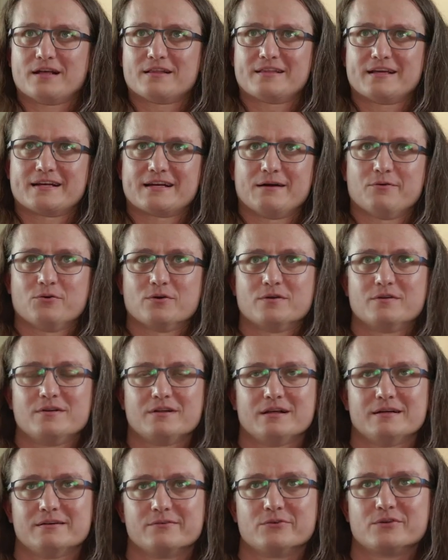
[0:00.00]
I think I would
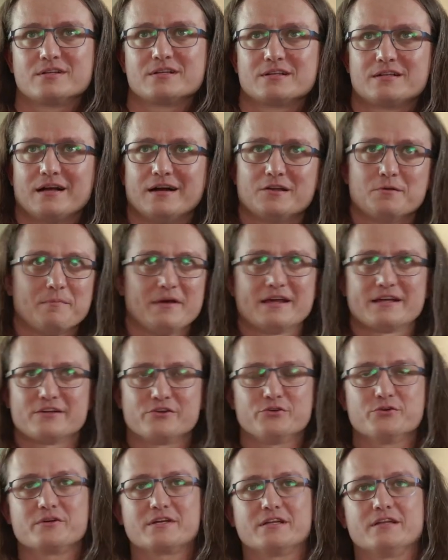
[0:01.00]
kind of make,
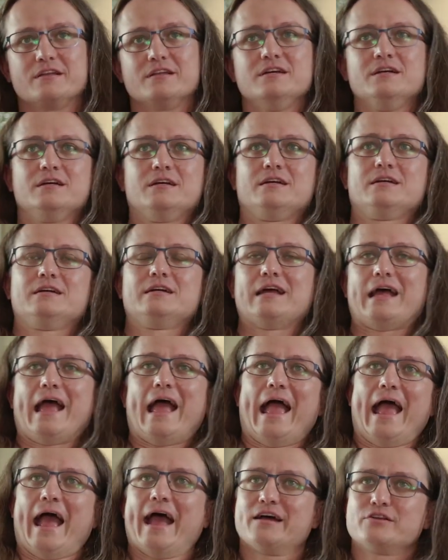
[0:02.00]
and you can
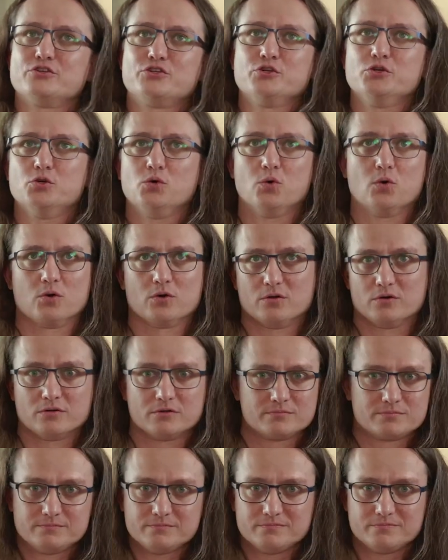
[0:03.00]
add to
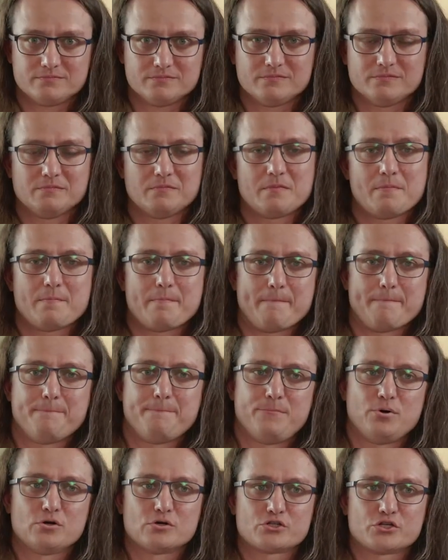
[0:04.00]
or
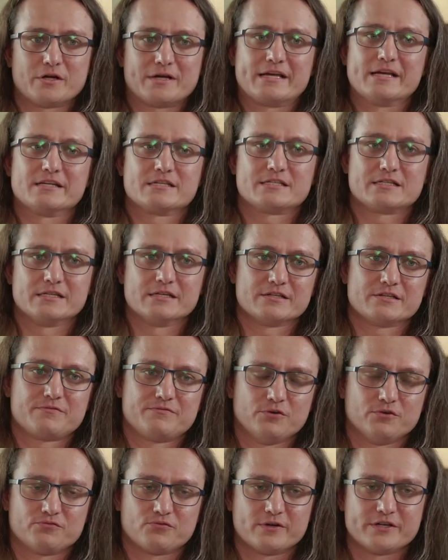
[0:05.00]
push against this,
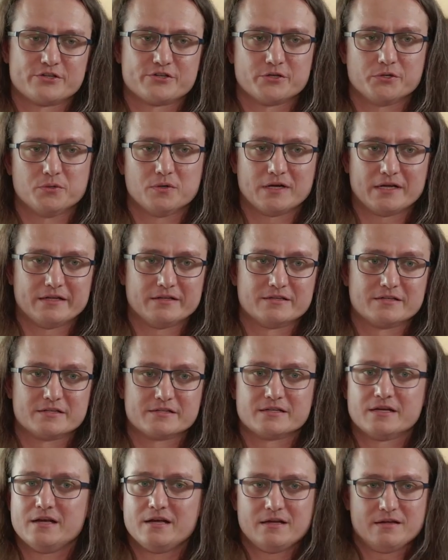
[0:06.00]
feel free to,
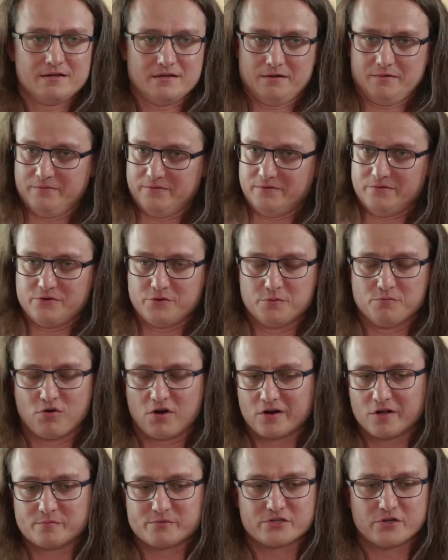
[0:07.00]
is you
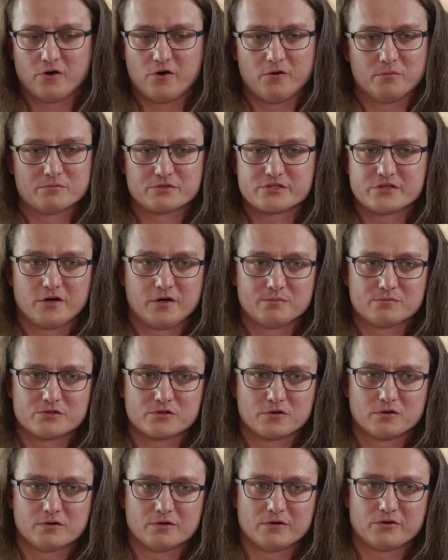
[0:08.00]
brought up Psalms. Psalms
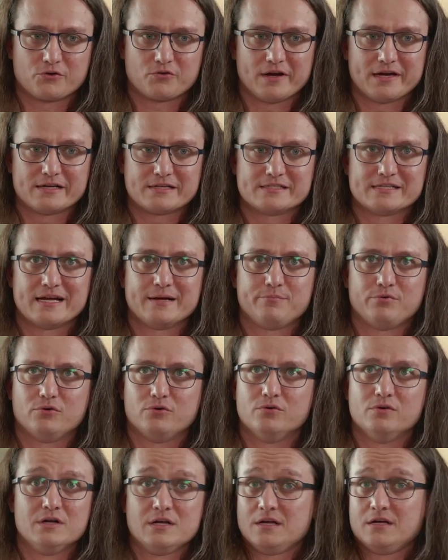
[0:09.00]
are a great
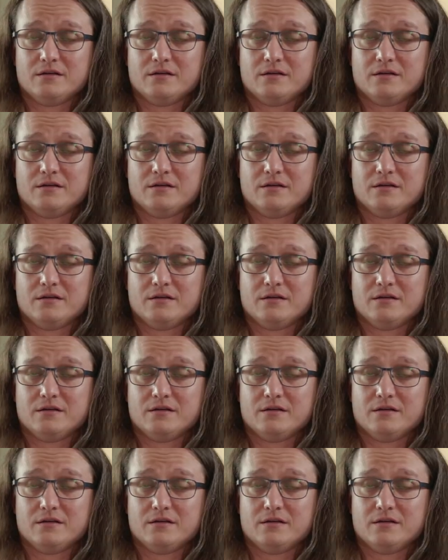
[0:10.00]
example.